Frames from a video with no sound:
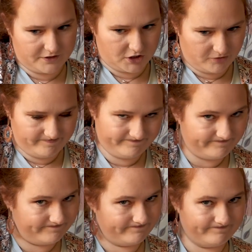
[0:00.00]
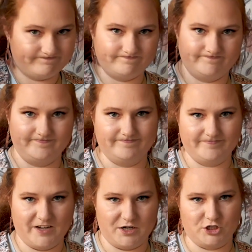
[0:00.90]
So
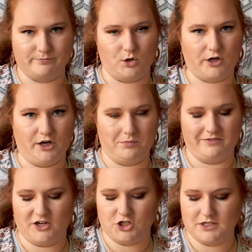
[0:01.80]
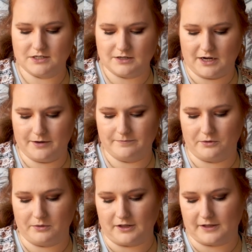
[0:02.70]
I just bulk it up with veggies. I
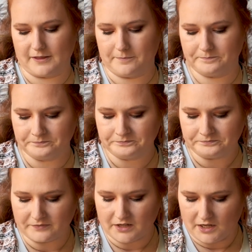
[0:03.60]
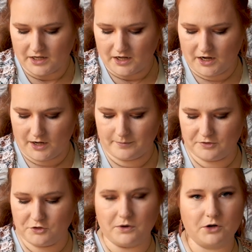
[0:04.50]
really like that.
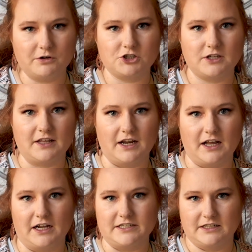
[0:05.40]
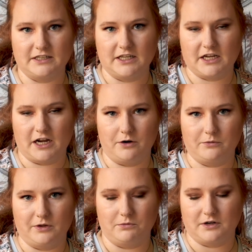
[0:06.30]
The one question that I didn't think I
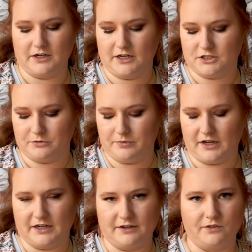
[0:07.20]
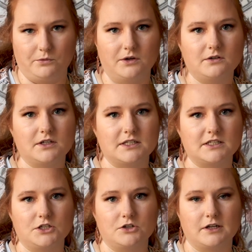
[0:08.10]
really wanted to answer, but I definitely will, because I
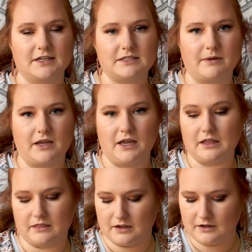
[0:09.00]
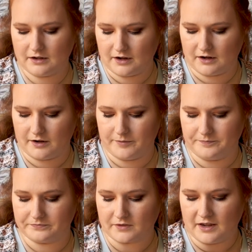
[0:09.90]
said you could ask me anything.
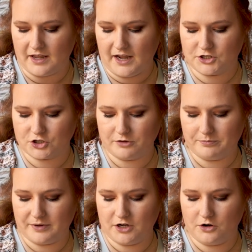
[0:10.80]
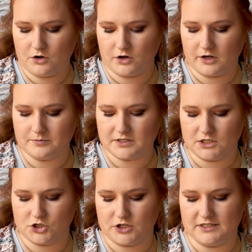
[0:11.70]
Has your libido gone up
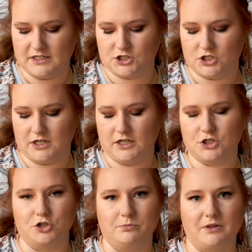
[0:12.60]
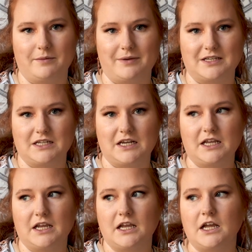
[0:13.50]
since transitioning to plant-based
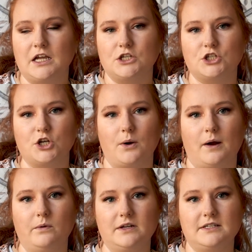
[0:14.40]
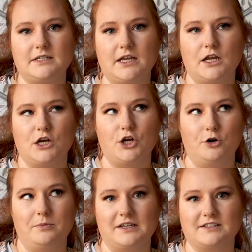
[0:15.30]
eating? So I wouldn't say
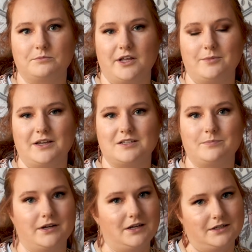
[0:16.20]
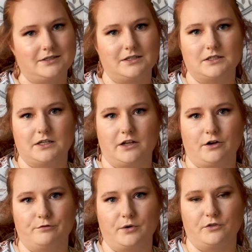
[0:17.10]
no because of plant-based, but yes, since getting
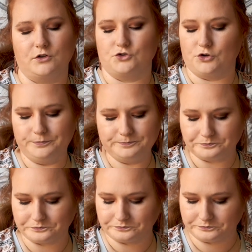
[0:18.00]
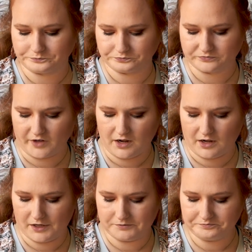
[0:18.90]
off birth control.
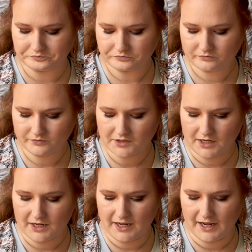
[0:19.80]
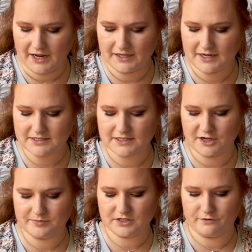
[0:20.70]
Any
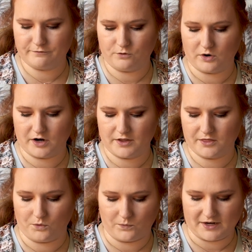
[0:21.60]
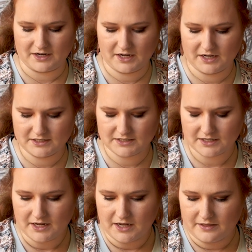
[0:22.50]
tips for the weekends?
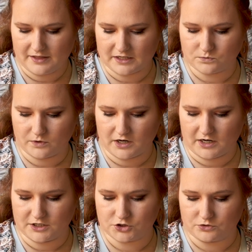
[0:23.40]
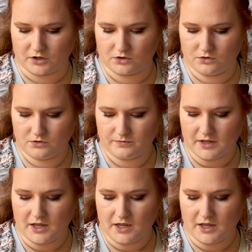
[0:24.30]
That's where I struggle.